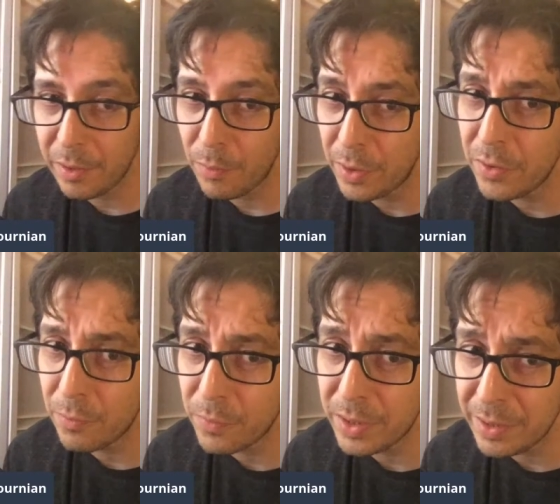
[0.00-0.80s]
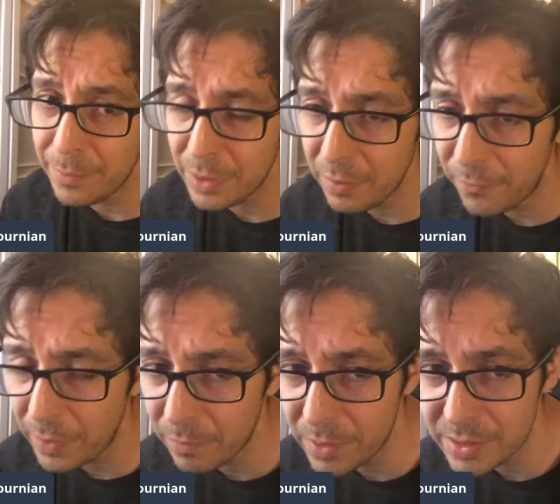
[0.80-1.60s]
One of the really, really
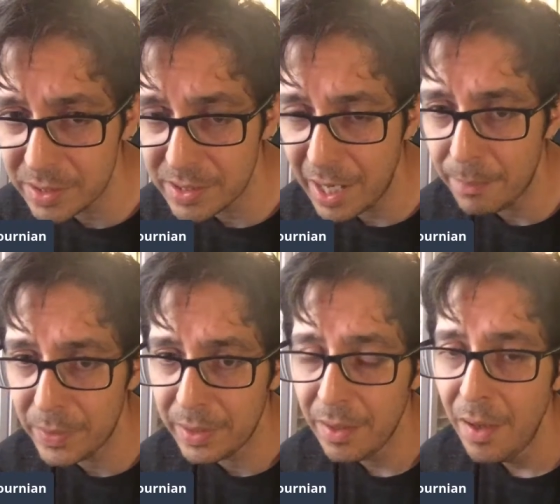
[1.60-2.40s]
fun ones that's happening